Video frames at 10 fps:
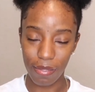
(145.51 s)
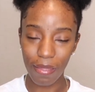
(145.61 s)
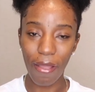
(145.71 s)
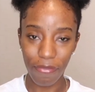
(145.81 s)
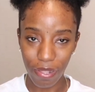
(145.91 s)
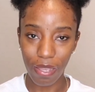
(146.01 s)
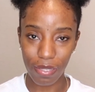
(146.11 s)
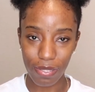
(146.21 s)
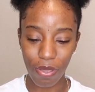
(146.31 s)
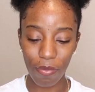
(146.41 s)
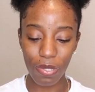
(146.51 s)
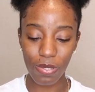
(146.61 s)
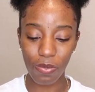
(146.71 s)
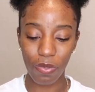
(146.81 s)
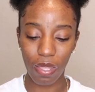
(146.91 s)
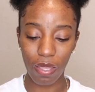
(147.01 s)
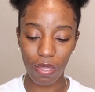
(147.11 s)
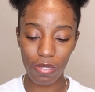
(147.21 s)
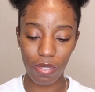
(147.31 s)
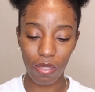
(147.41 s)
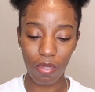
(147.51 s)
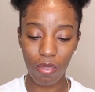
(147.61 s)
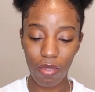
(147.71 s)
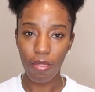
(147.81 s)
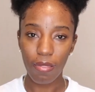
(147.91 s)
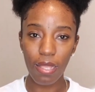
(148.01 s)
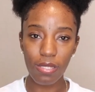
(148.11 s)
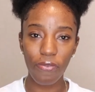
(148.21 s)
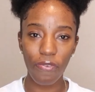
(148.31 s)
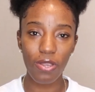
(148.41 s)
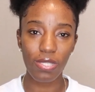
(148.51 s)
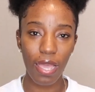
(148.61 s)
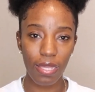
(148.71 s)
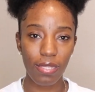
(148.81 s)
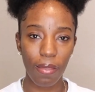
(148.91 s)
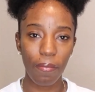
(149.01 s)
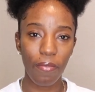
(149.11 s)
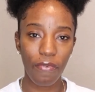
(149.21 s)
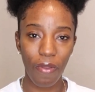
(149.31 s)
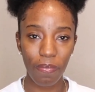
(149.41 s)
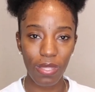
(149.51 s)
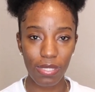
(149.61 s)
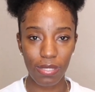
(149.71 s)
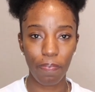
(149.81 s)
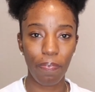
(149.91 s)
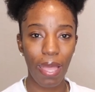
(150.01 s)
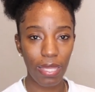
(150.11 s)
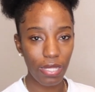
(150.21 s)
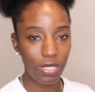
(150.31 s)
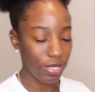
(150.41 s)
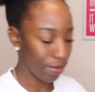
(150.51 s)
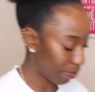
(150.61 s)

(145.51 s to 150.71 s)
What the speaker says: That vlog is coming soon, like I said. That's the first item from this package.